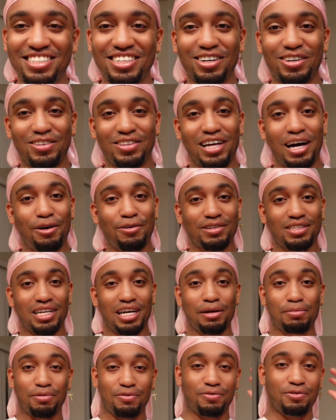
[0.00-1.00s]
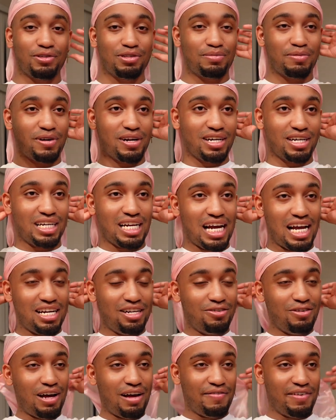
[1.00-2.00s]
So that was an April Fool's prank. I
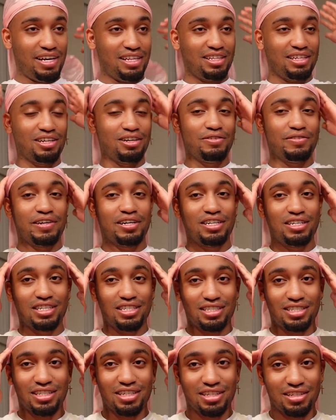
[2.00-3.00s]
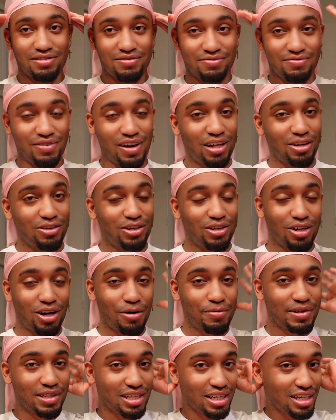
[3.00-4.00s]
do have Anthony over here just to follow
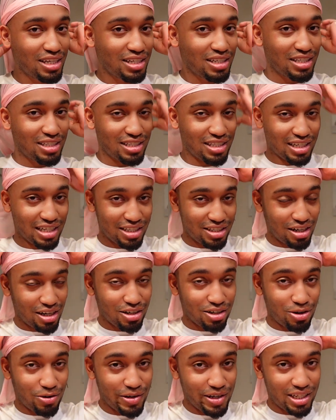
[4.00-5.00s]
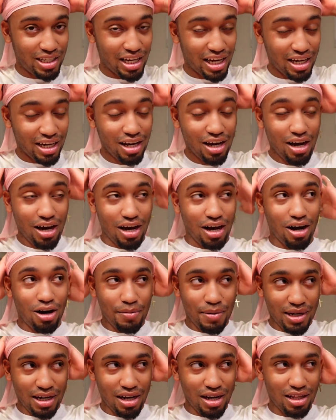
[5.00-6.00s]
along with it, just to get y'all going like, oh
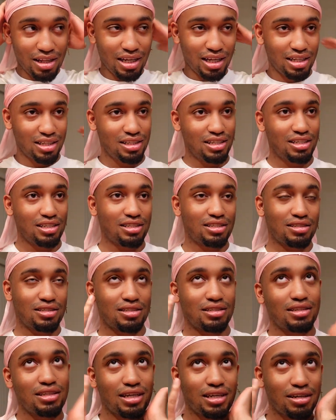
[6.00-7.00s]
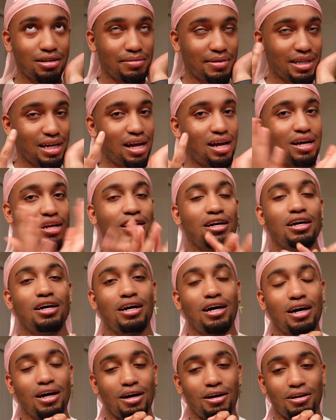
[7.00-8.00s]
my god, like this, like, oh my god.
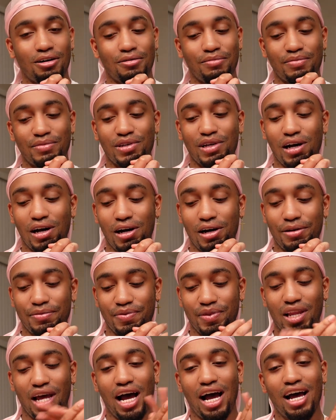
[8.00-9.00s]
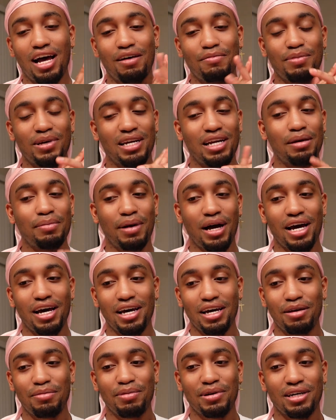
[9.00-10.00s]
Y'all, I have been
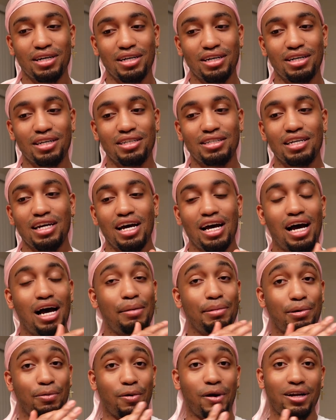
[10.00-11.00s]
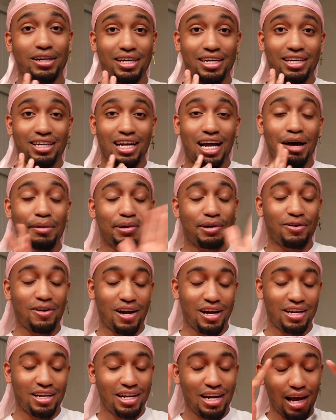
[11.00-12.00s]
MIA because I've been working, I've been
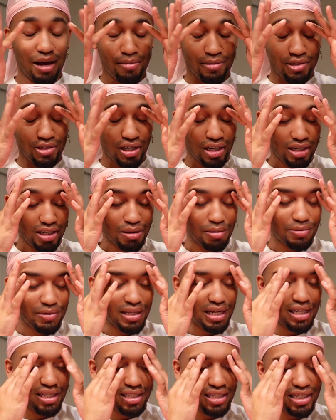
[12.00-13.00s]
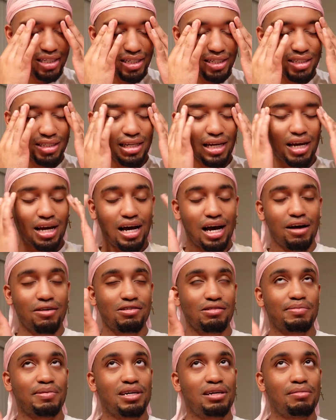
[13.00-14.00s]
grinding, I've been trying to come up with ideas. I've
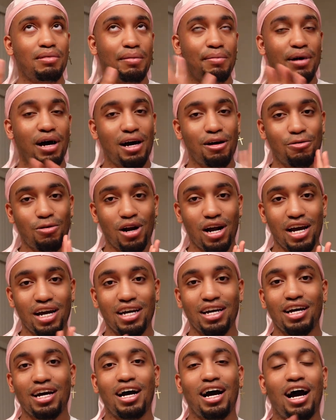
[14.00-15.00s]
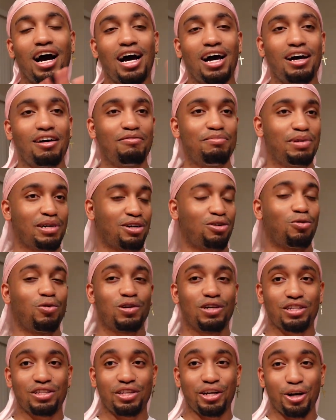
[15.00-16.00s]
just been getting my mind right. I have been
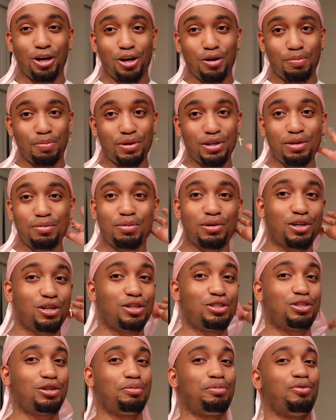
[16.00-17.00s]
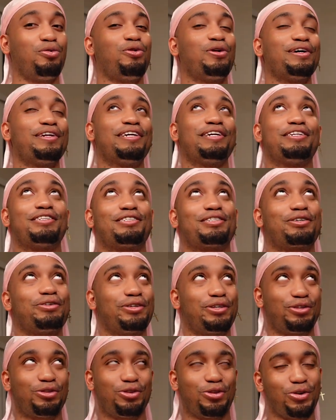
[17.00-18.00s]
going to therapy because your boy needed to go
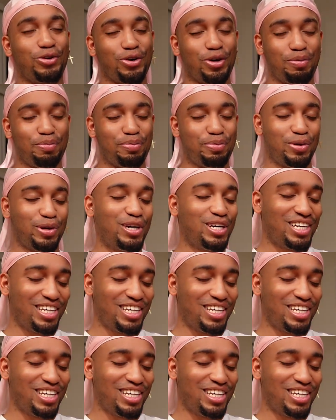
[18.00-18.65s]
to therapy.